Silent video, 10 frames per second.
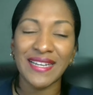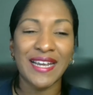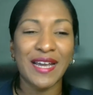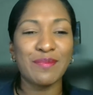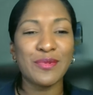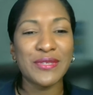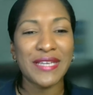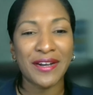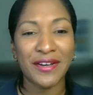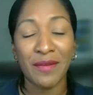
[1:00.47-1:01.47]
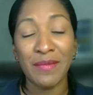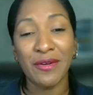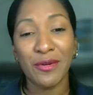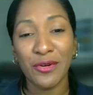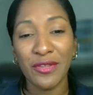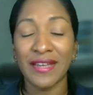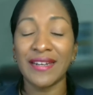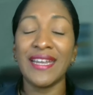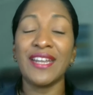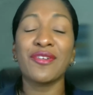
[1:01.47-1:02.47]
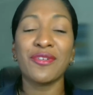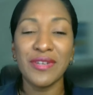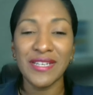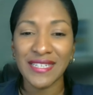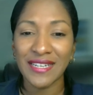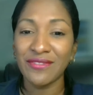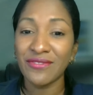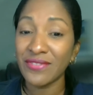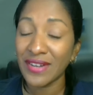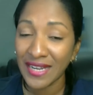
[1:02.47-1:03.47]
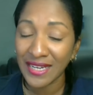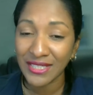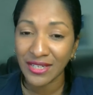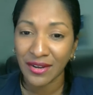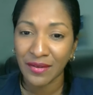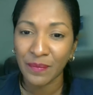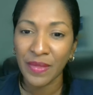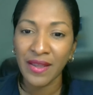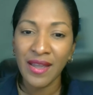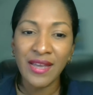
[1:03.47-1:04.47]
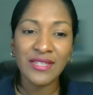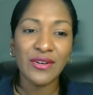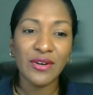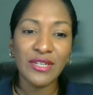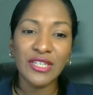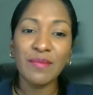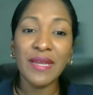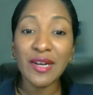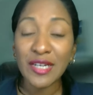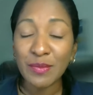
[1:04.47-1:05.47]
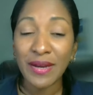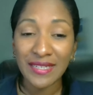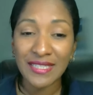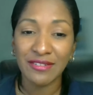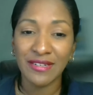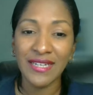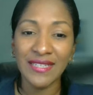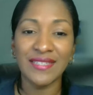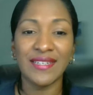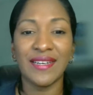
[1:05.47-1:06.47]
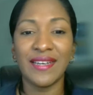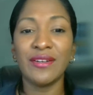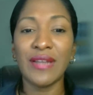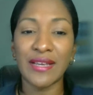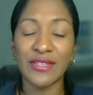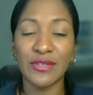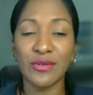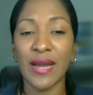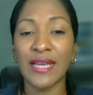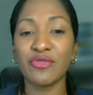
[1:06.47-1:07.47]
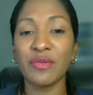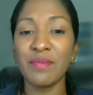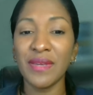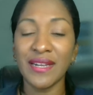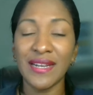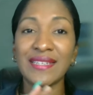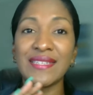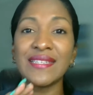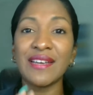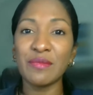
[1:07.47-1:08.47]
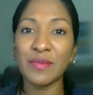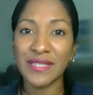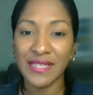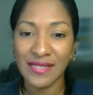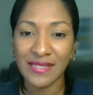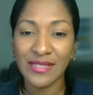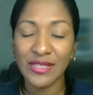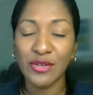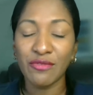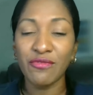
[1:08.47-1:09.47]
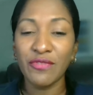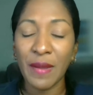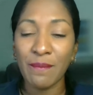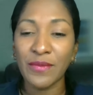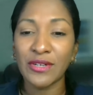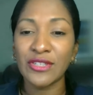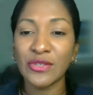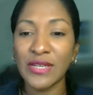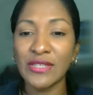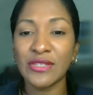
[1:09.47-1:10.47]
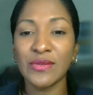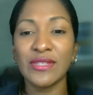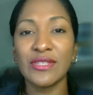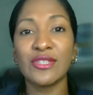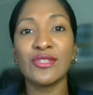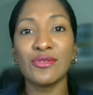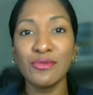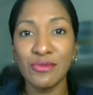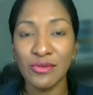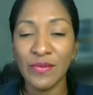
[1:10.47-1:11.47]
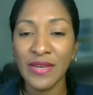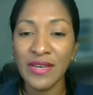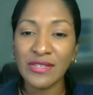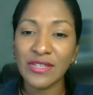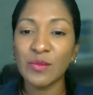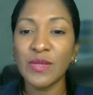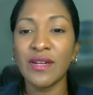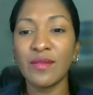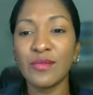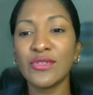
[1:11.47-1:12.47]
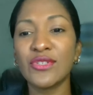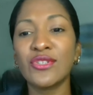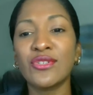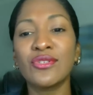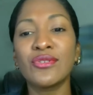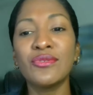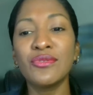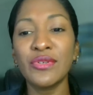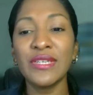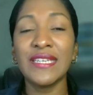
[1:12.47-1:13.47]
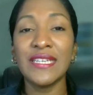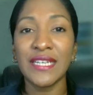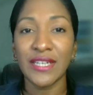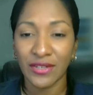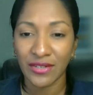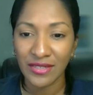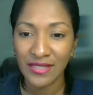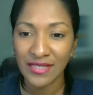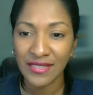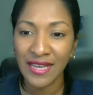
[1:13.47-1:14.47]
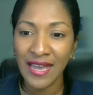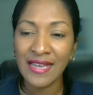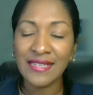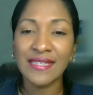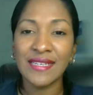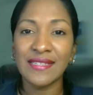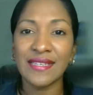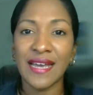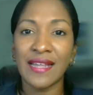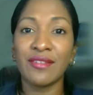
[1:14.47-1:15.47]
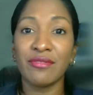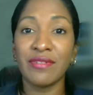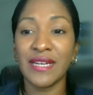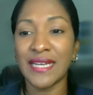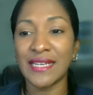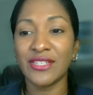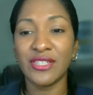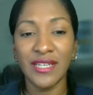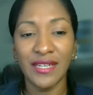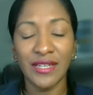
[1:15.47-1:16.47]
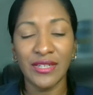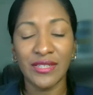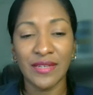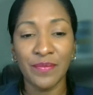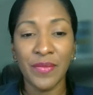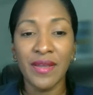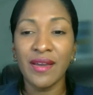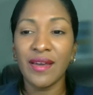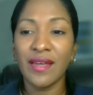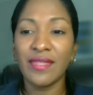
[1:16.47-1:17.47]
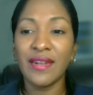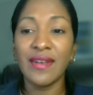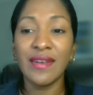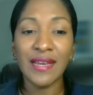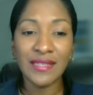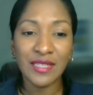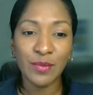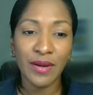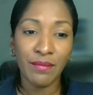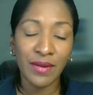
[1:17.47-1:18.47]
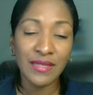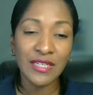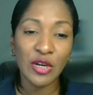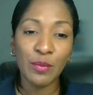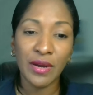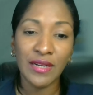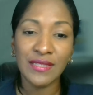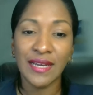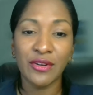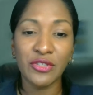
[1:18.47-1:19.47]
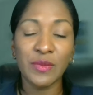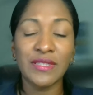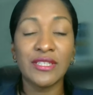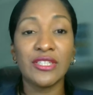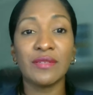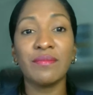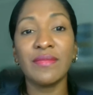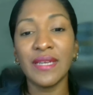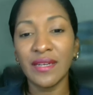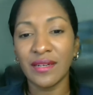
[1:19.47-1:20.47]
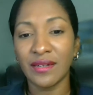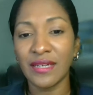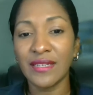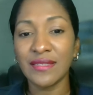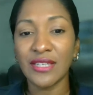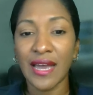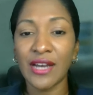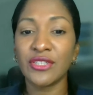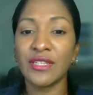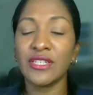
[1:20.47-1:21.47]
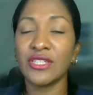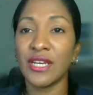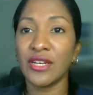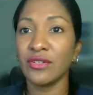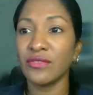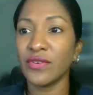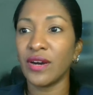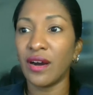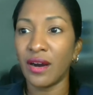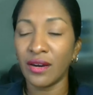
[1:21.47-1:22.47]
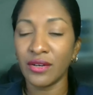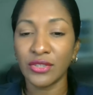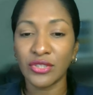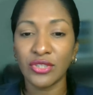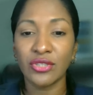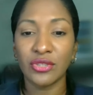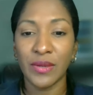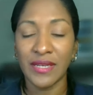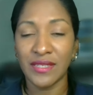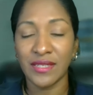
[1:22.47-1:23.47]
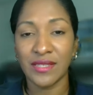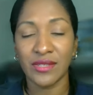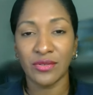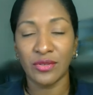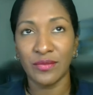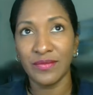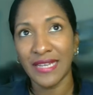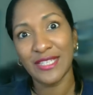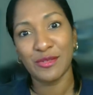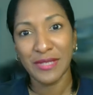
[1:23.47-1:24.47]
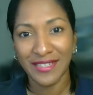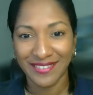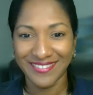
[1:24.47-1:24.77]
and it can boost economic growth and increase inflation. So Jamaica's policy rate, in, as you know, has remained at 7% since November 2022. So it's been almost 2 years since the rate has changed. The next monetary policy announcement in Jamaica is actually scheduled for August 20, so next week.